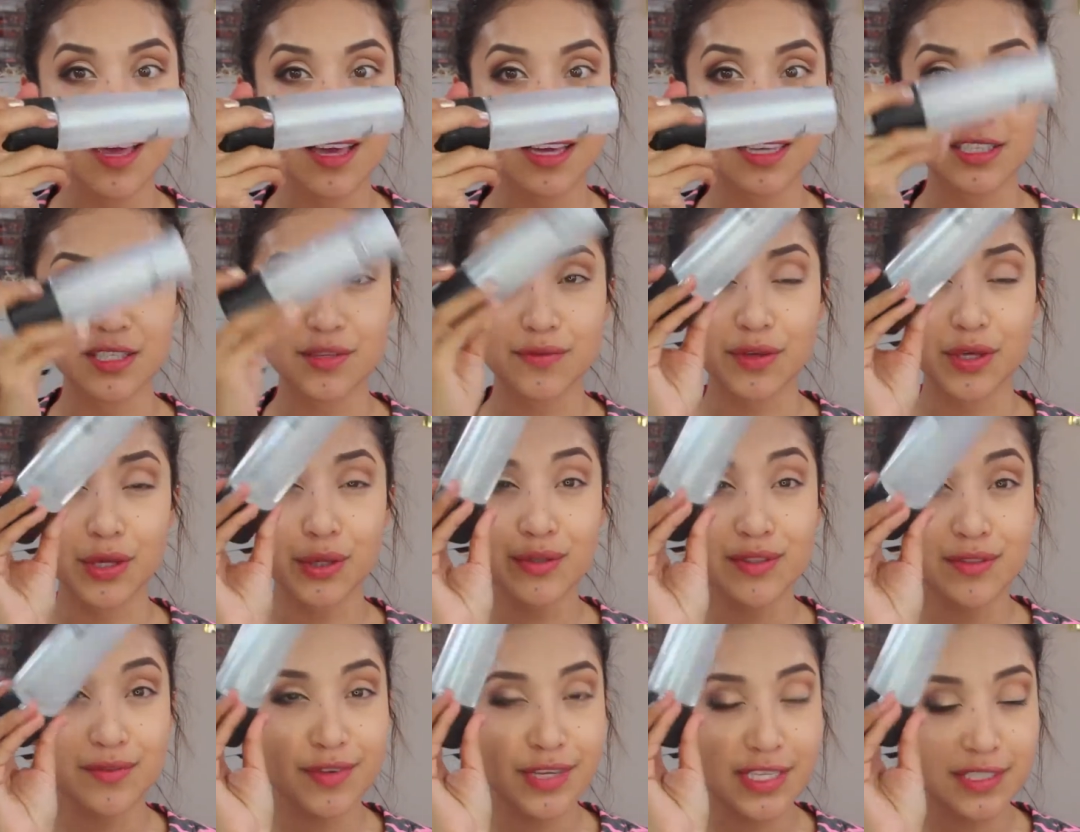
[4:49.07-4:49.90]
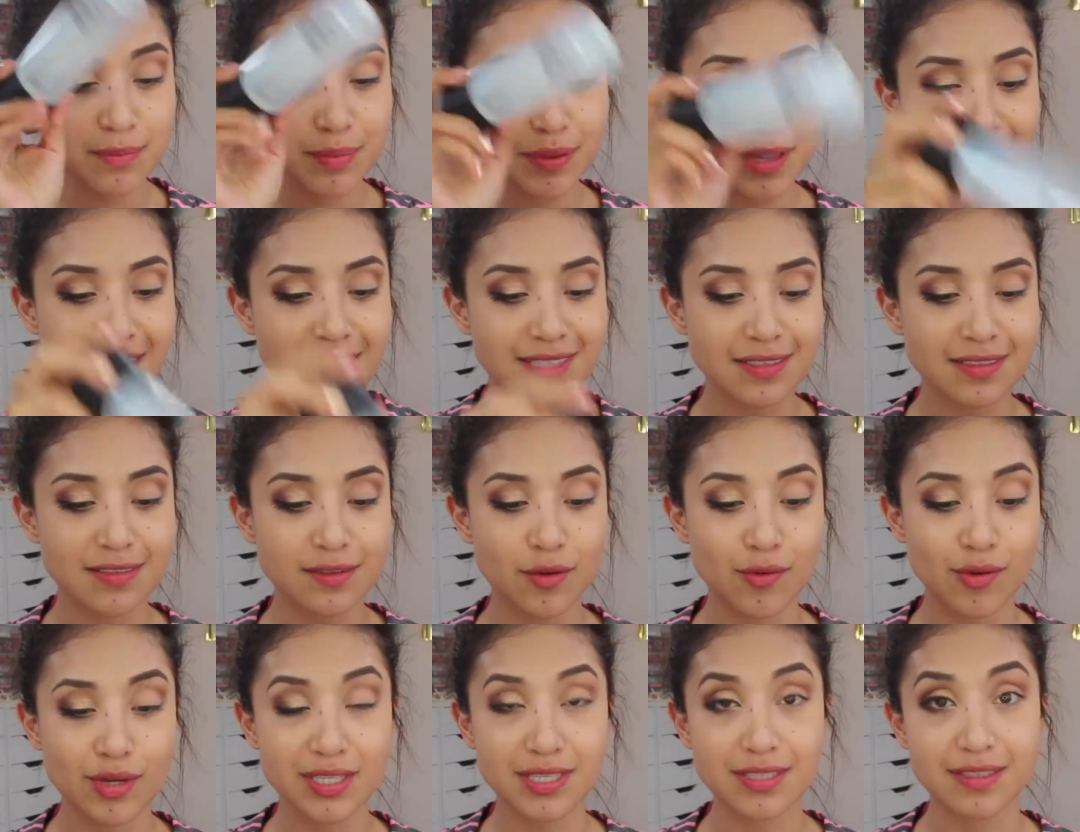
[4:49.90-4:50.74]
because if you use Fix Plus,
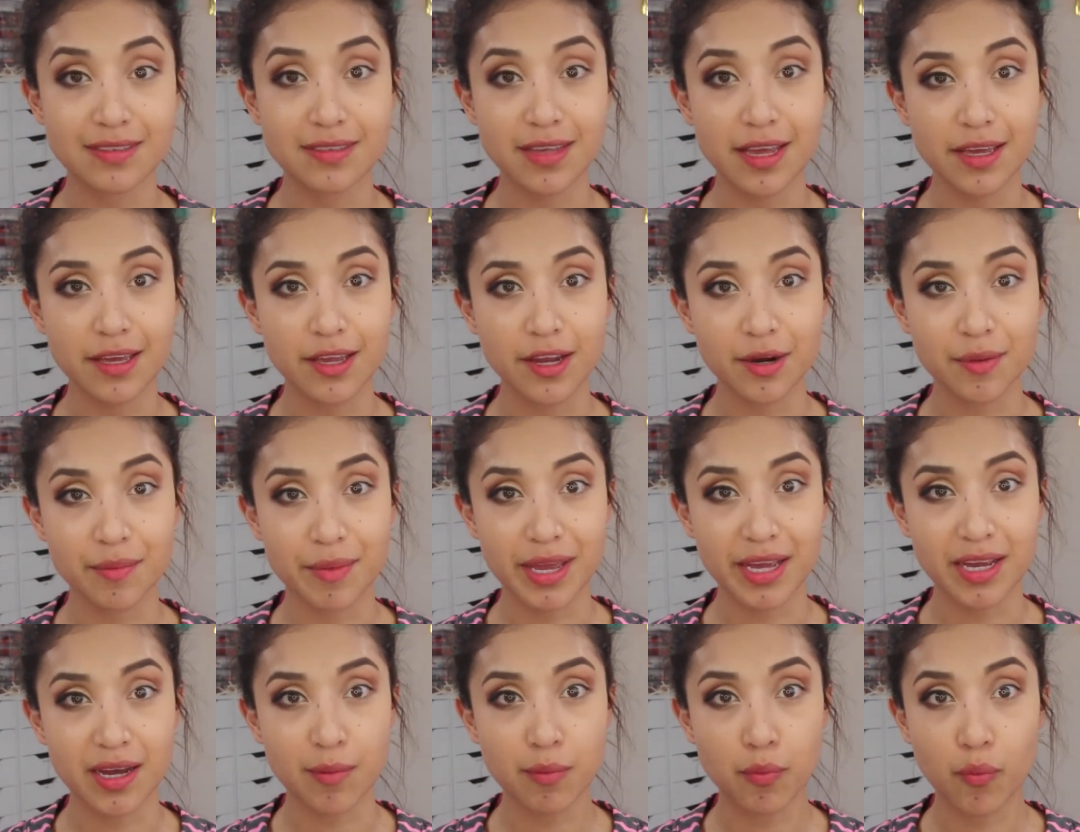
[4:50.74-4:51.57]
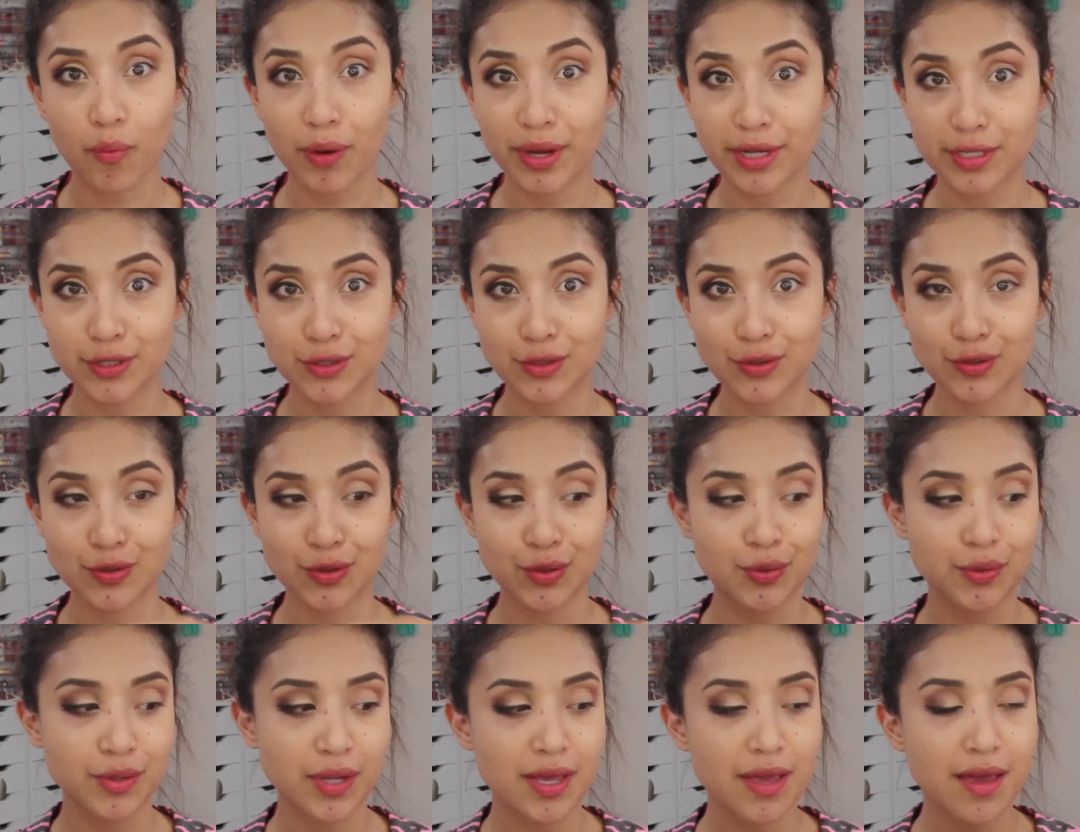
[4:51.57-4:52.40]
it's going to set your makeup way too
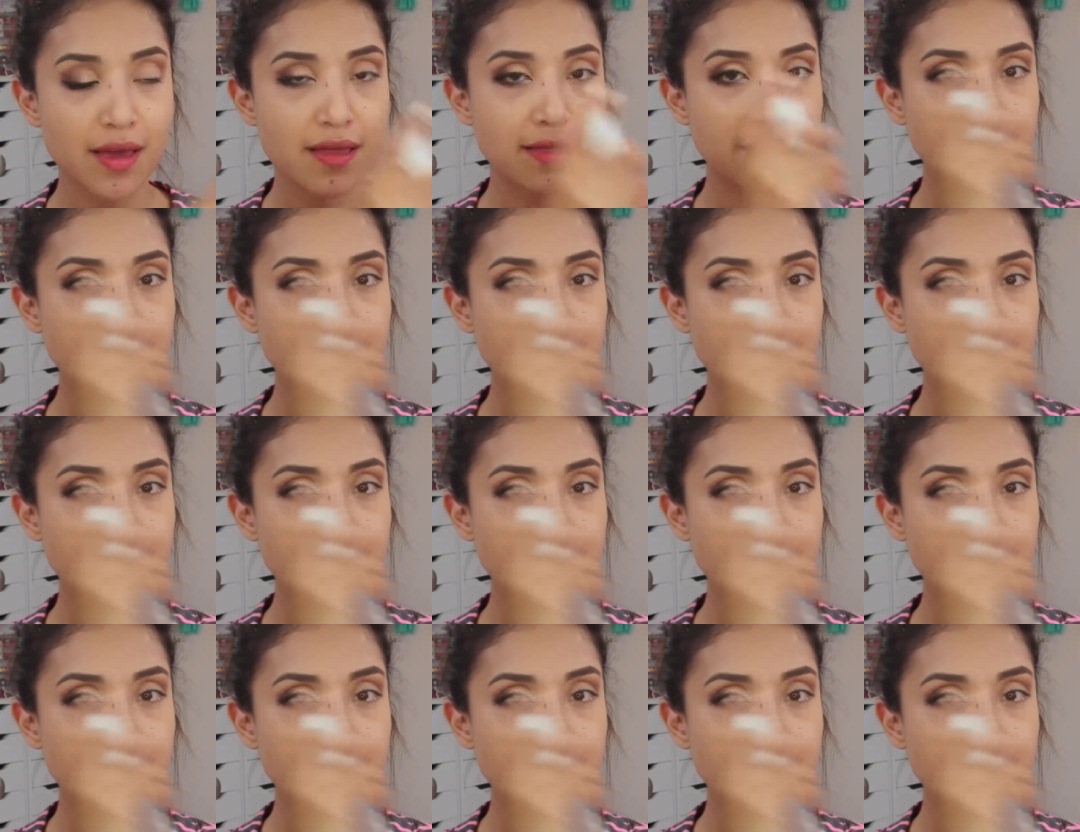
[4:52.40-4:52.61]
soon.